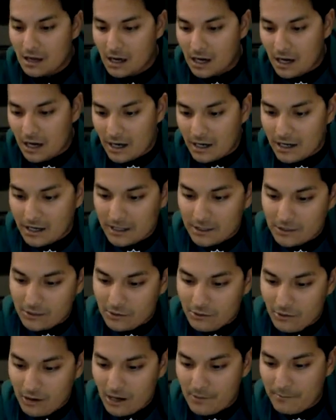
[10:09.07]
And
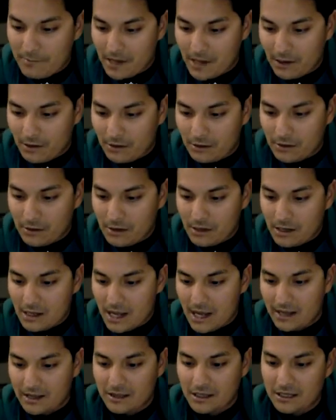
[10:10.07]
Jaquan Bell
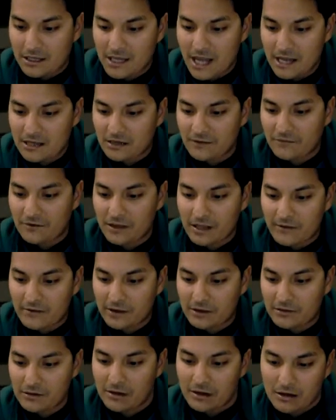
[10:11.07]
had 6 catches for
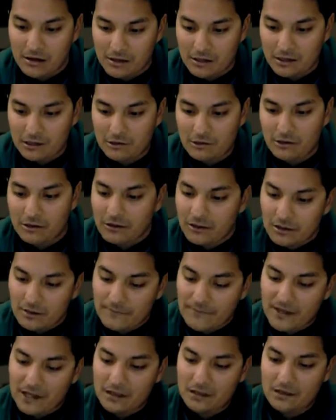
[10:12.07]
72 yards in a loss
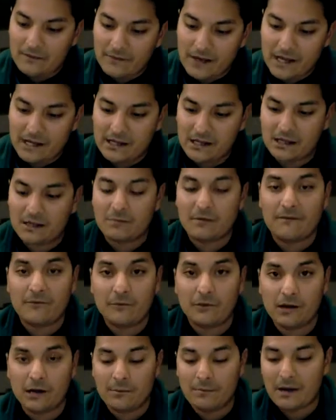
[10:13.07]
against the Vikings
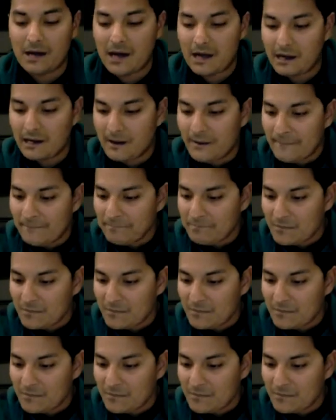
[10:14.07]
before their bye.